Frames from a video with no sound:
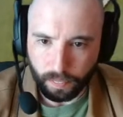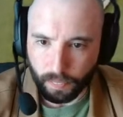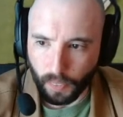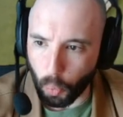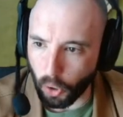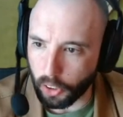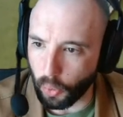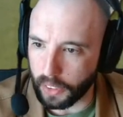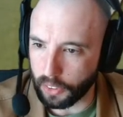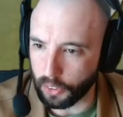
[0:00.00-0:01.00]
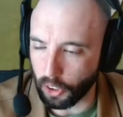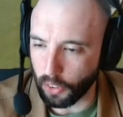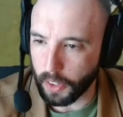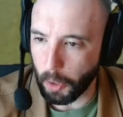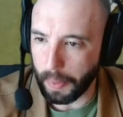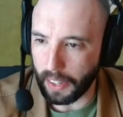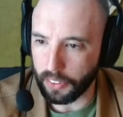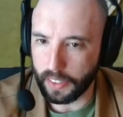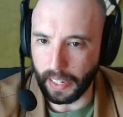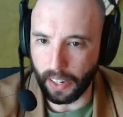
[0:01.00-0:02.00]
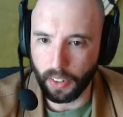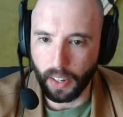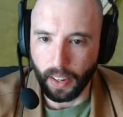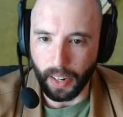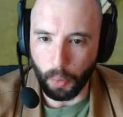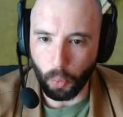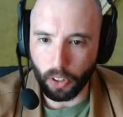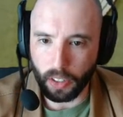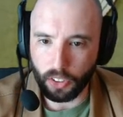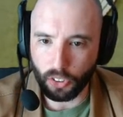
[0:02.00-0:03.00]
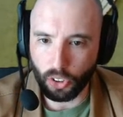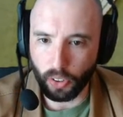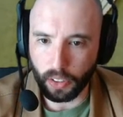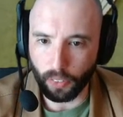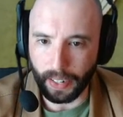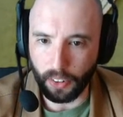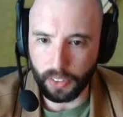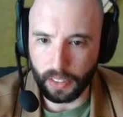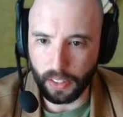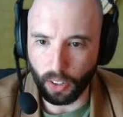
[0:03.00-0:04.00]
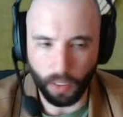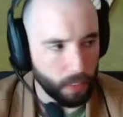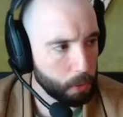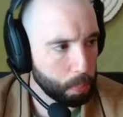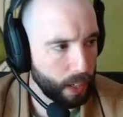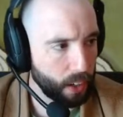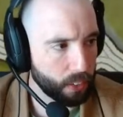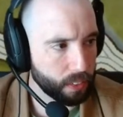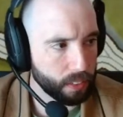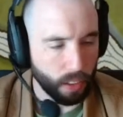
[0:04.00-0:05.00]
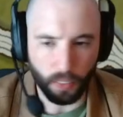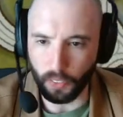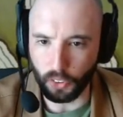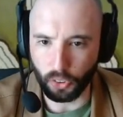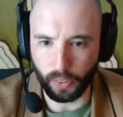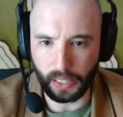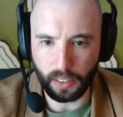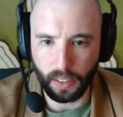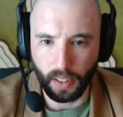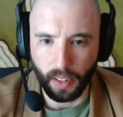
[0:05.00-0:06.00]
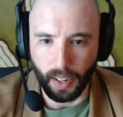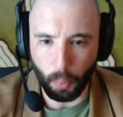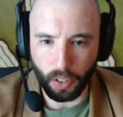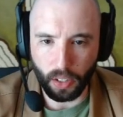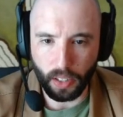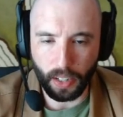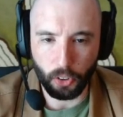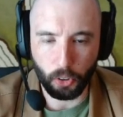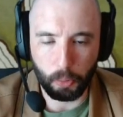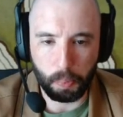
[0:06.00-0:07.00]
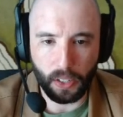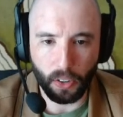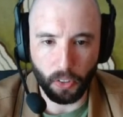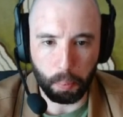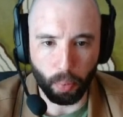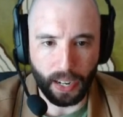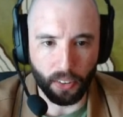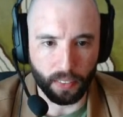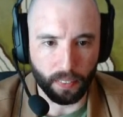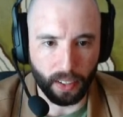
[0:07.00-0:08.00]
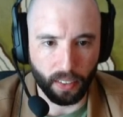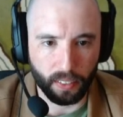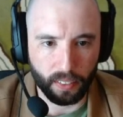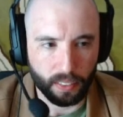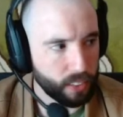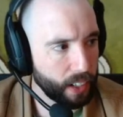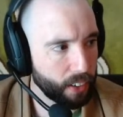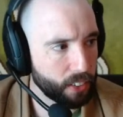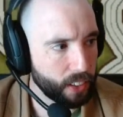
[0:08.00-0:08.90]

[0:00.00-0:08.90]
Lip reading: we're going to turn the opacity down, and we're going to just click around in here on this brown, on this green, and we're going to kind of smear the brown in there. You see how it's